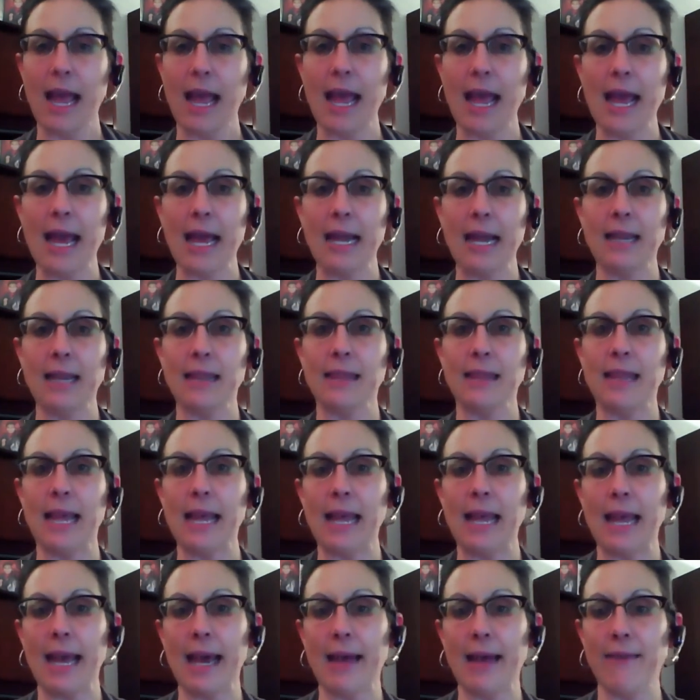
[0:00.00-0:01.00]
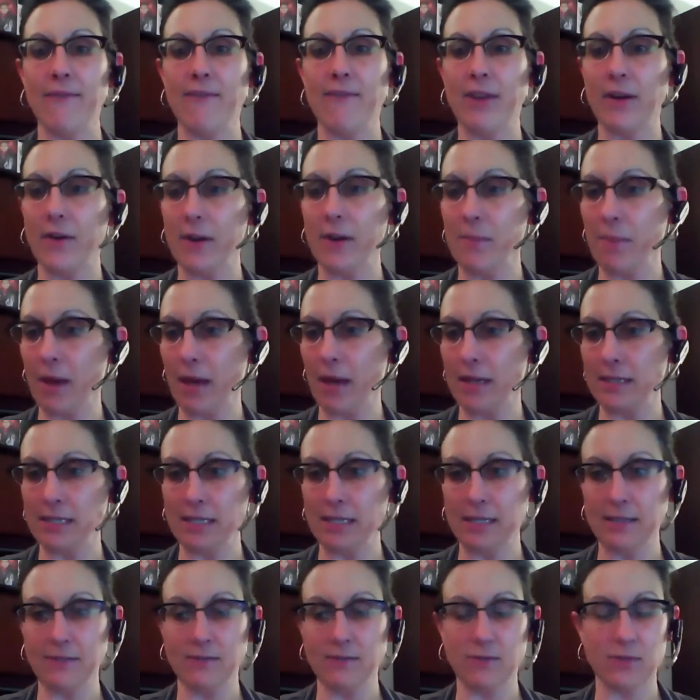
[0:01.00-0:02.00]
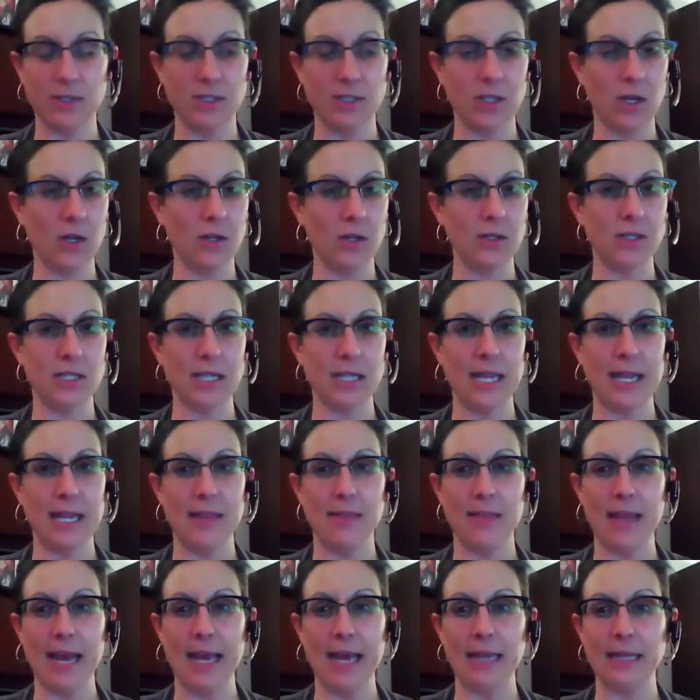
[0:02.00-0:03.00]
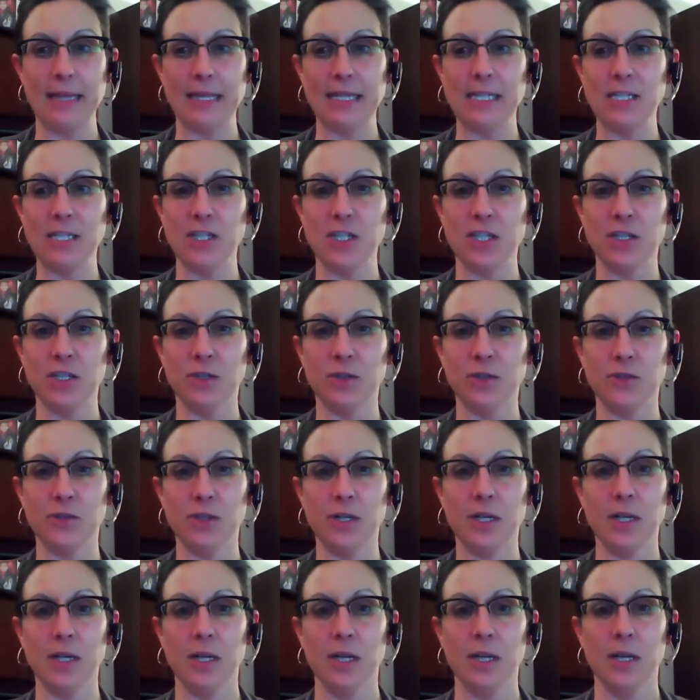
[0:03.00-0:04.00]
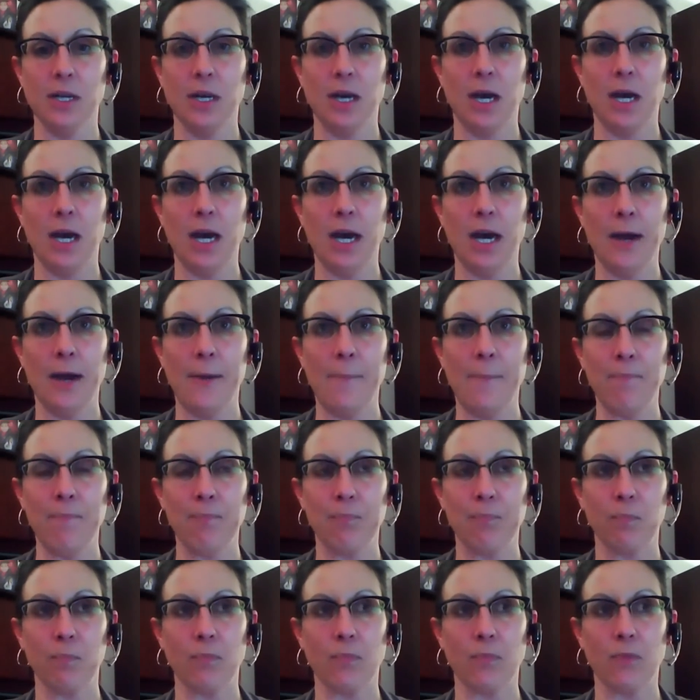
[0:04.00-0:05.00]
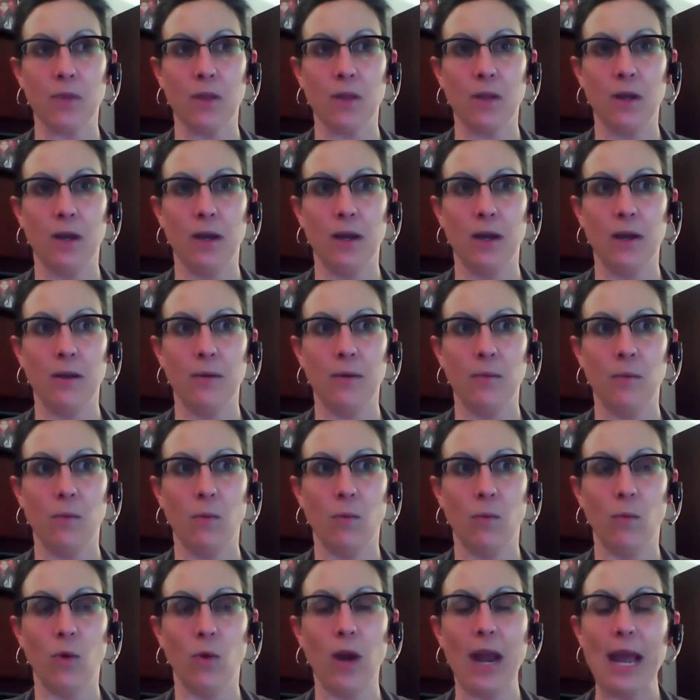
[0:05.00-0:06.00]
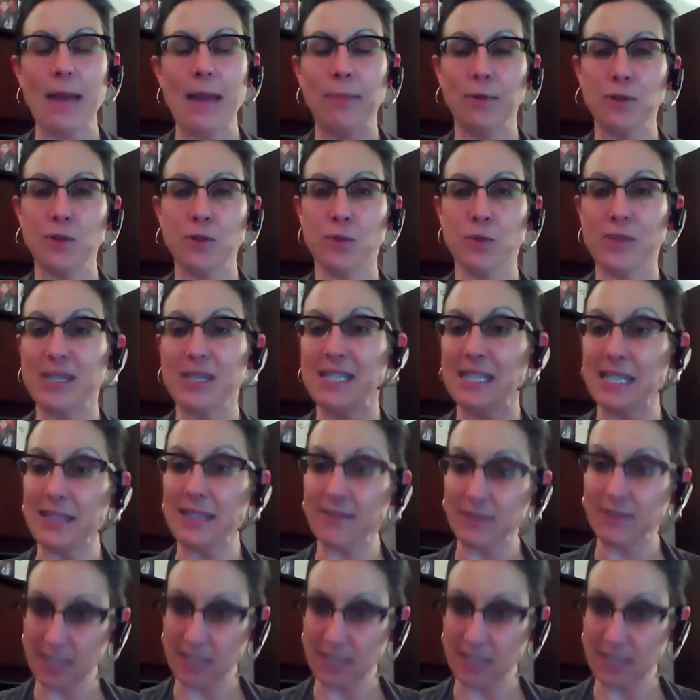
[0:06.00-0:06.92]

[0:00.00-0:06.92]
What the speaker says: and they had very positive results in that these children were able to receive